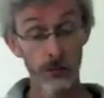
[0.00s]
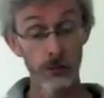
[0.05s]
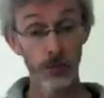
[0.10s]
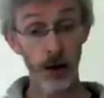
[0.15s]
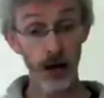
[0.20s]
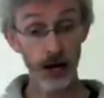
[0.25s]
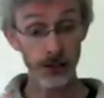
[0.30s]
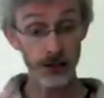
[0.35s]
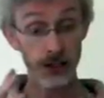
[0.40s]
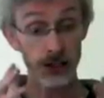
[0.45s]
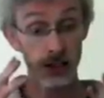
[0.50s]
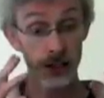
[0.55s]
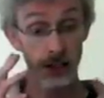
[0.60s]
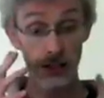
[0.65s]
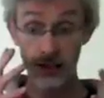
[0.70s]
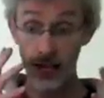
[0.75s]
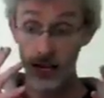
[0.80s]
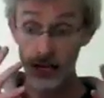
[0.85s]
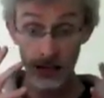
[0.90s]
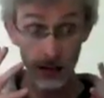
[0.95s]
But
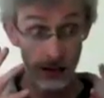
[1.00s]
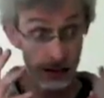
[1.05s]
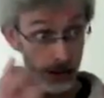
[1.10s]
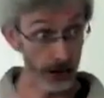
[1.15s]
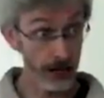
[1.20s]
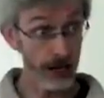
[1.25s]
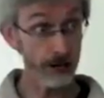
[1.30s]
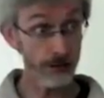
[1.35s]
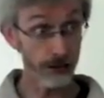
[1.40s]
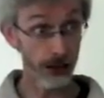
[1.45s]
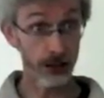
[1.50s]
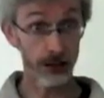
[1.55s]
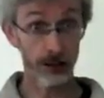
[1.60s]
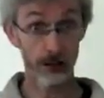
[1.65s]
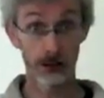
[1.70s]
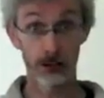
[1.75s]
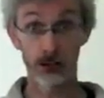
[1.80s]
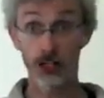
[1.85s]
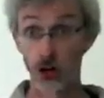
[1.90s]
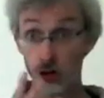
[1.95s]
then the liver
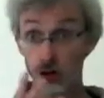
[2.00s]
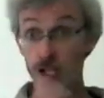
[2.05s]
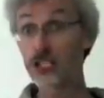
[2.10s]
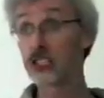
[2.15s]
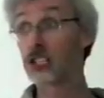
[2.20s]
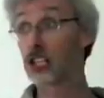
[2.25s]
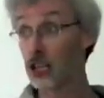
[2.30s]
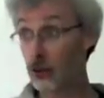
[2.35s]
goes into